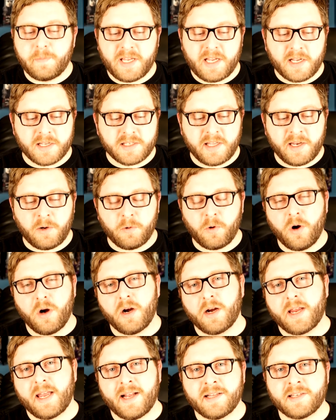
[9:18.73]
because the
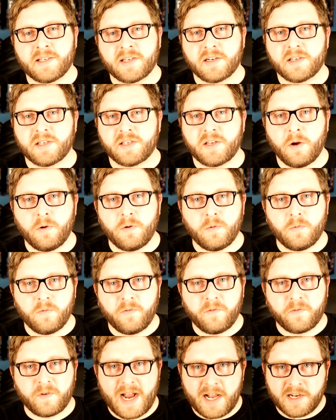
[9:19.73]
Aurora kits are so
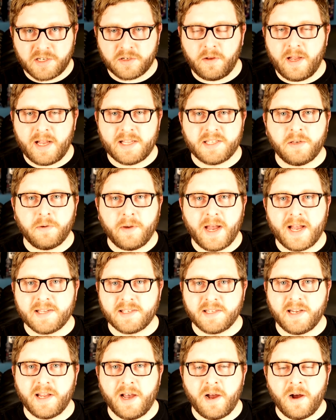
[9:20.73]
fragile, as you
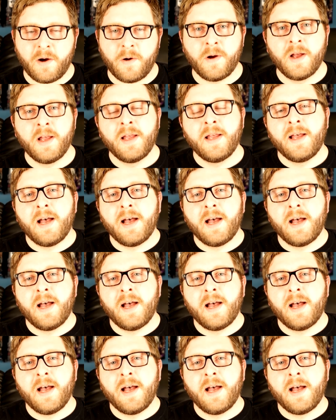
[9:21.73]
guys know.